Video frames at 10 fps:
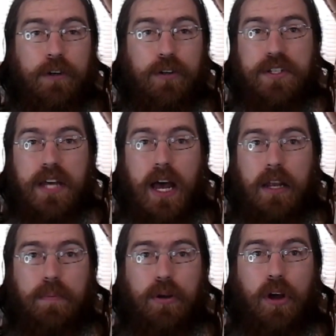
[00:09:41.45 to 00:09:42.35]
first
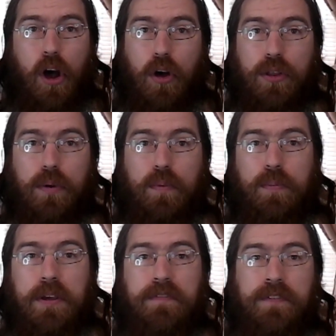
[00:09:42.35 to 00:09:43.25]
signed book haul that will
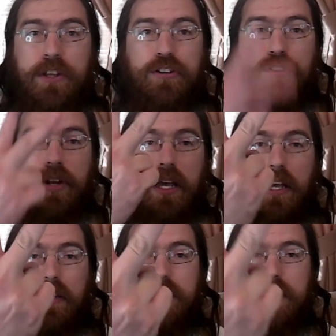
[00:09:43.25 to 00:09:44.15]
be featured
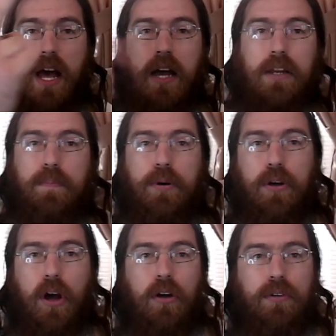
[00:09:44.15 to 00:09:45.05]
in signed
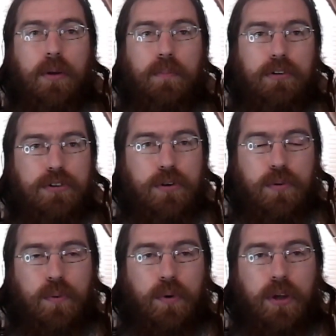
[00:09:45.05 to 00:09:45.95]
book haul number 2.